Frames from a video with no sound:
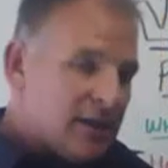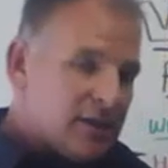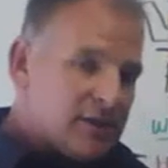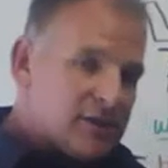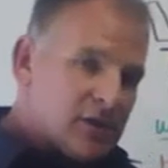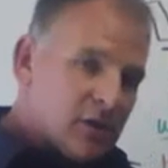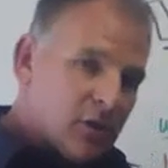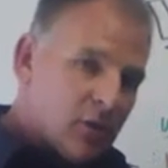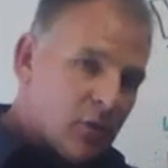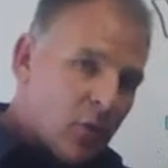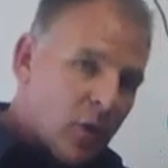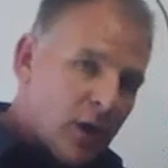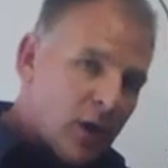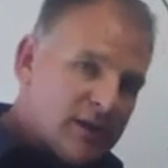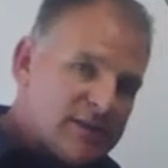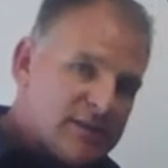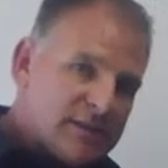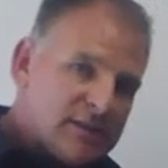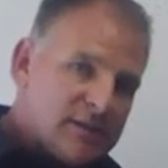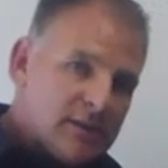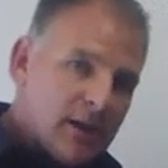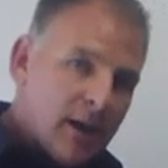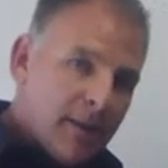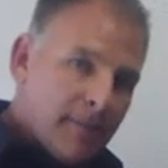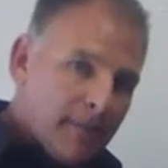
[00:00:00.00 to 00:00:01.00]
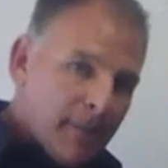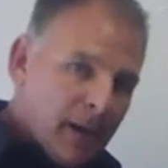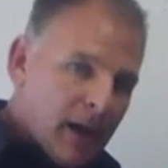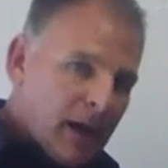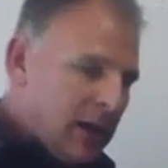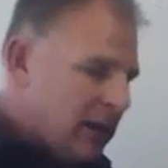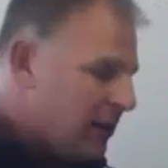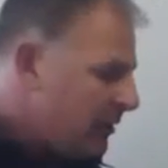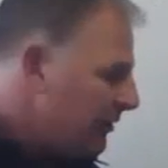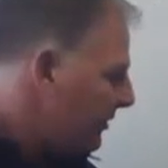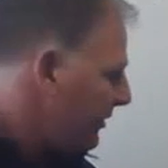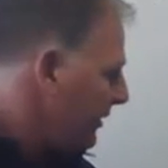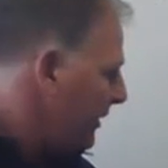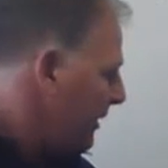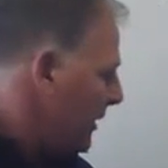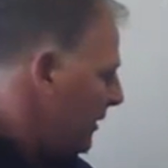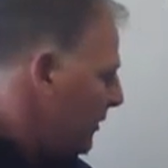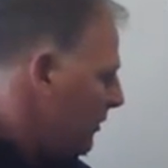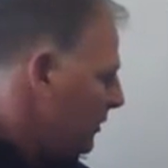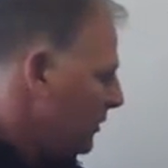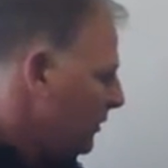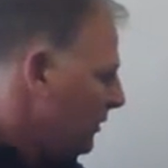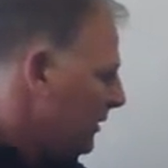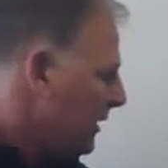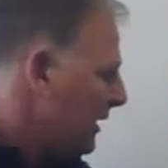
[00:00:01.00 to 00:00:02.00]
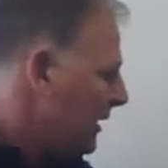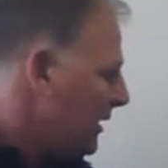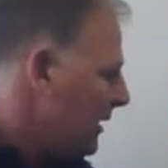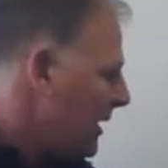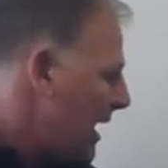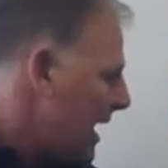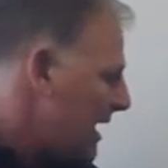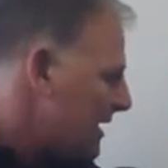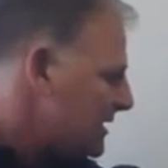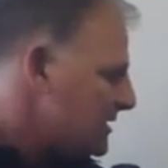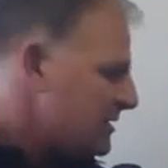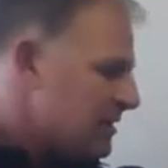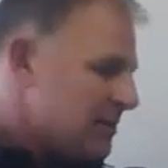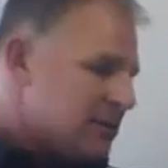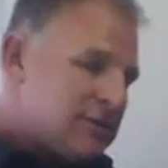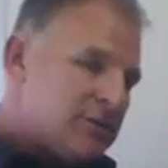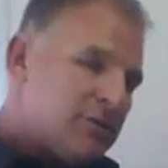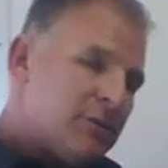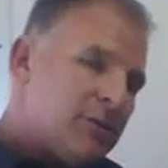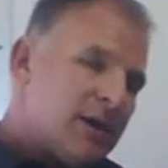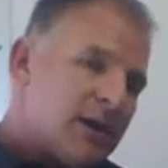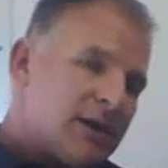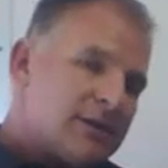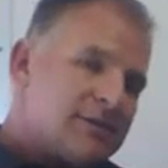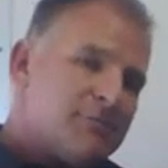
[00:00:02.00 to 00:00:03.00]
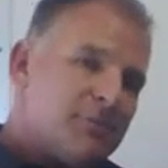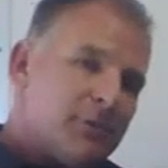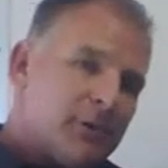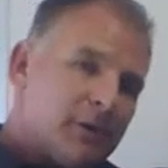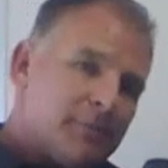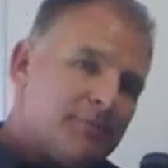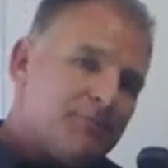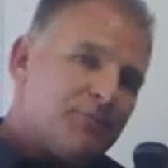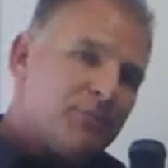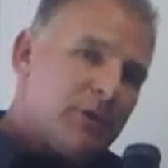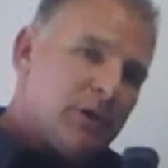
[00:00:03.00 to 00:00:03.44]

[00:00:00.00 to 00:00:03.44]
So once a month, you'll get access to an expert,